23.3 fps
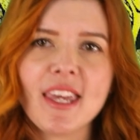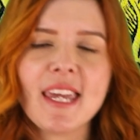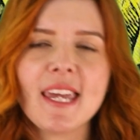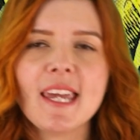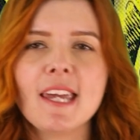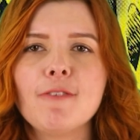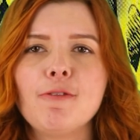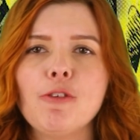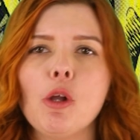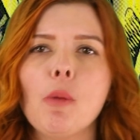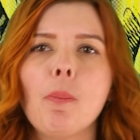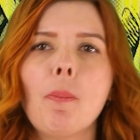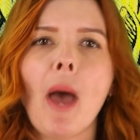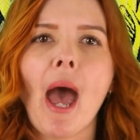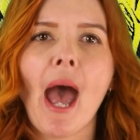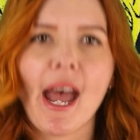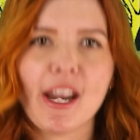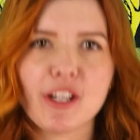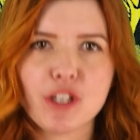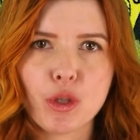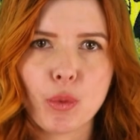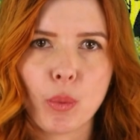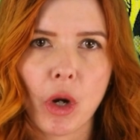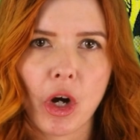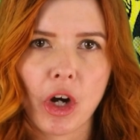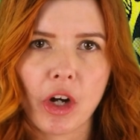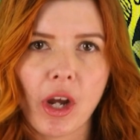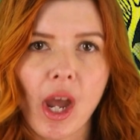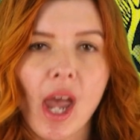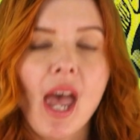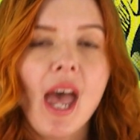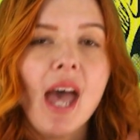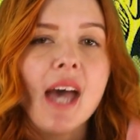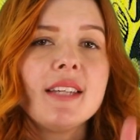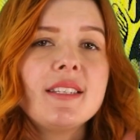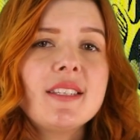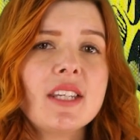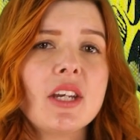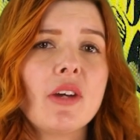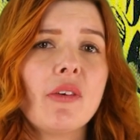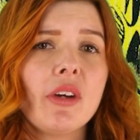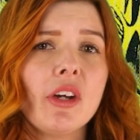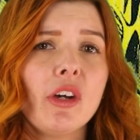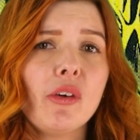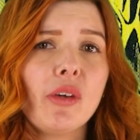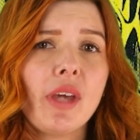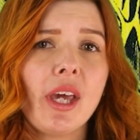the evil Patchwork, a
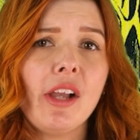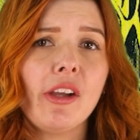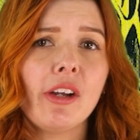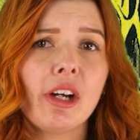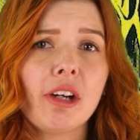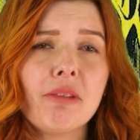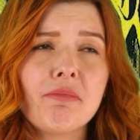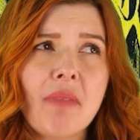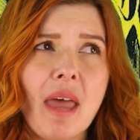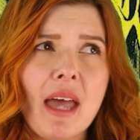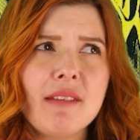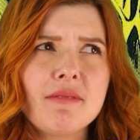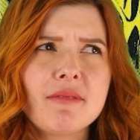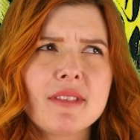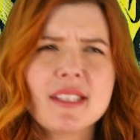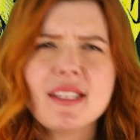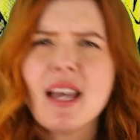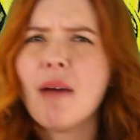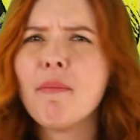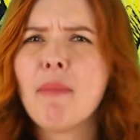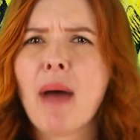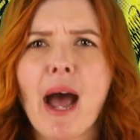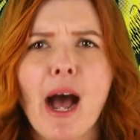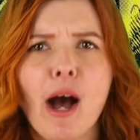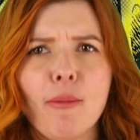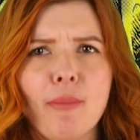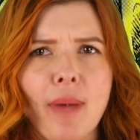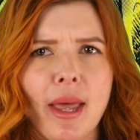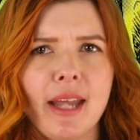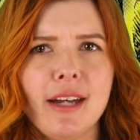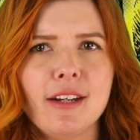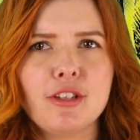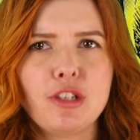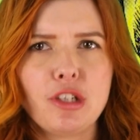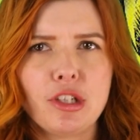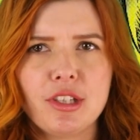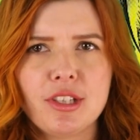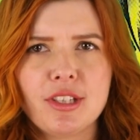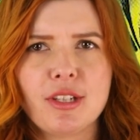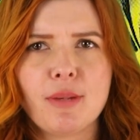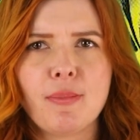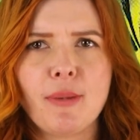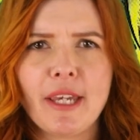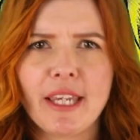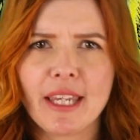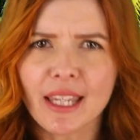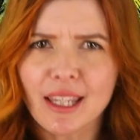serial killer that somehow manages
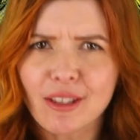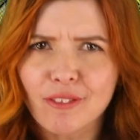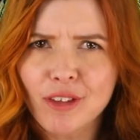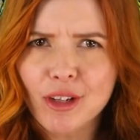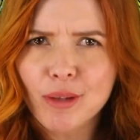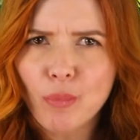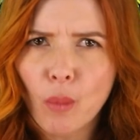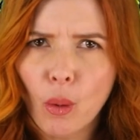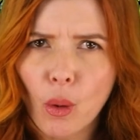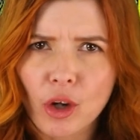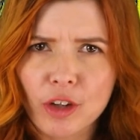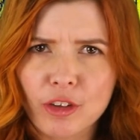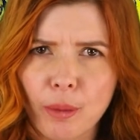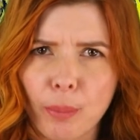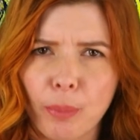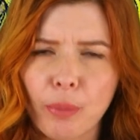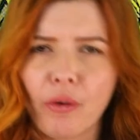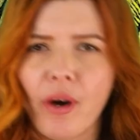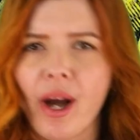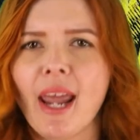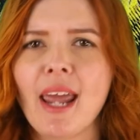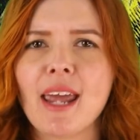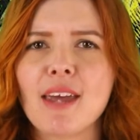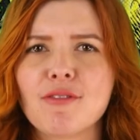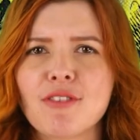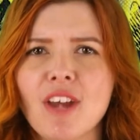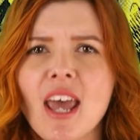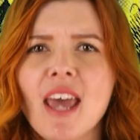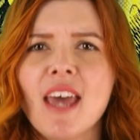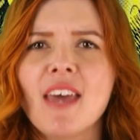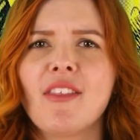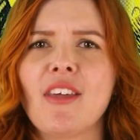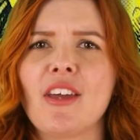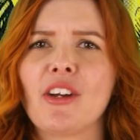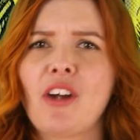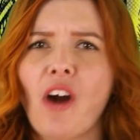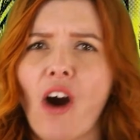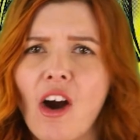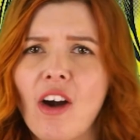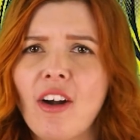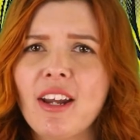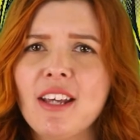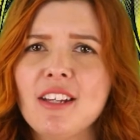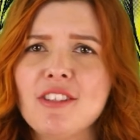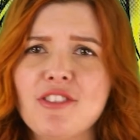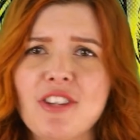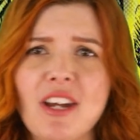to be even more depraved than
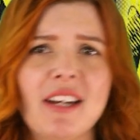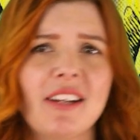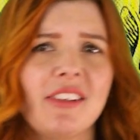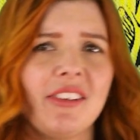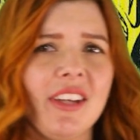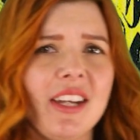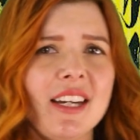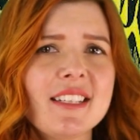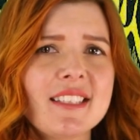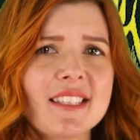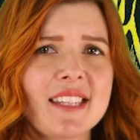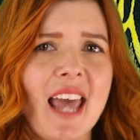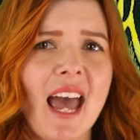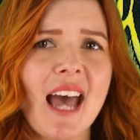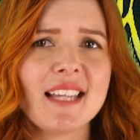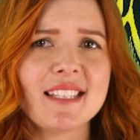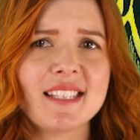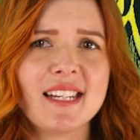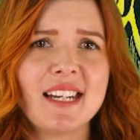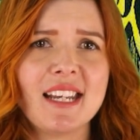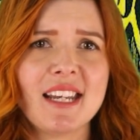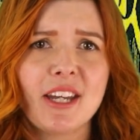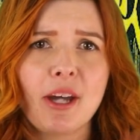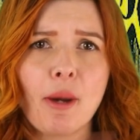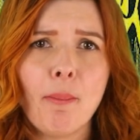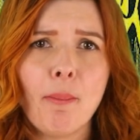Carnage and Cletus Kasady